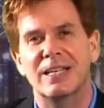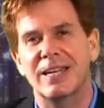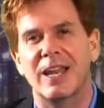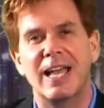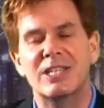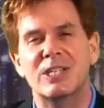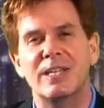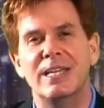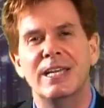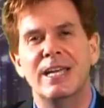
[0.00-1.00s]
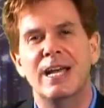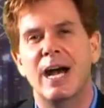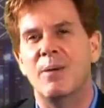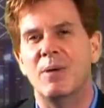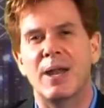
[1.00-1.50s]
And lastly,
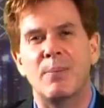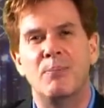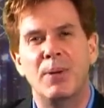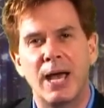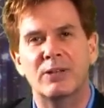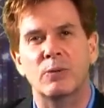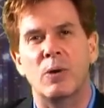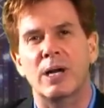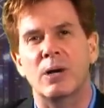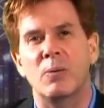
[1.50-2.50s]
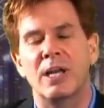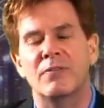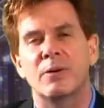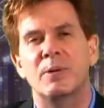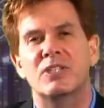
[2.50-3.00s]
I'm not about to walk away
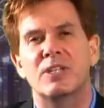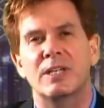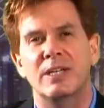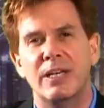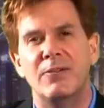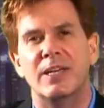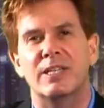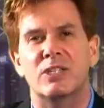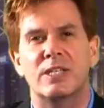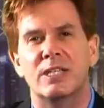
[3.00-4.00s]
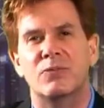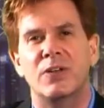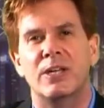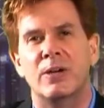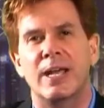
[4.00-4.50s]
from a significant
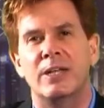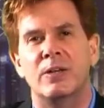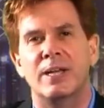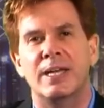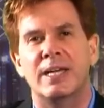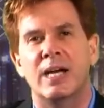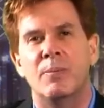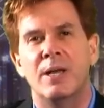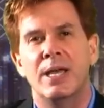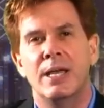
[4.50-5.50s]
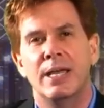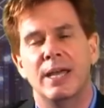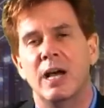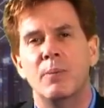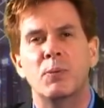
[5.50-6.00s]
6-figure annual income
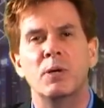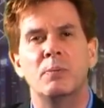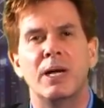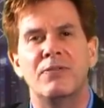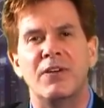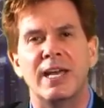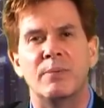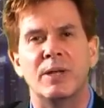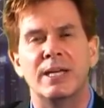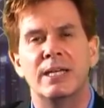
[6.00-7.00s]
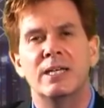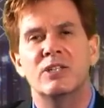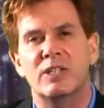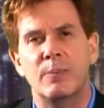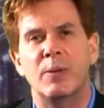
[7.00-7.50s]
and uproot my family
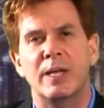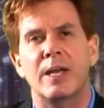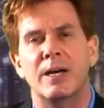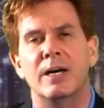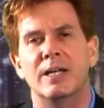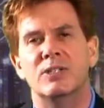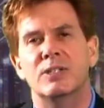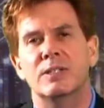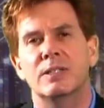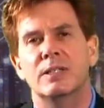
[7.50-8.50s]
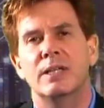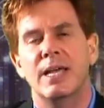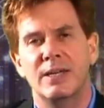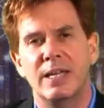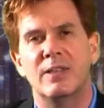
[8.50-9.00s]
simply on a hunch.
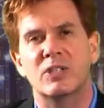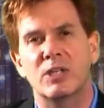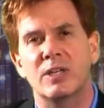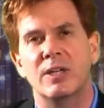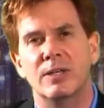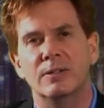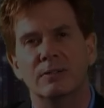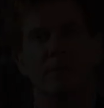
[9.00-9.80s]
And neither should you.